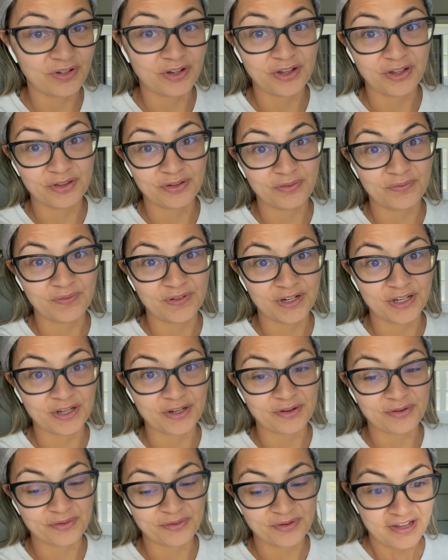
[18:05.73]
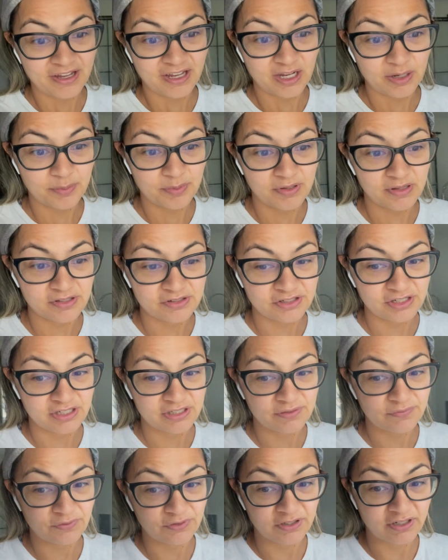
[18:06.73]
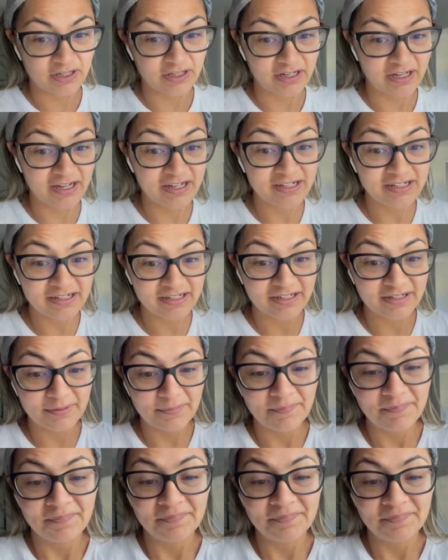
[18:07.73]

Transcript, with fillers: other video. I apologize for not ending.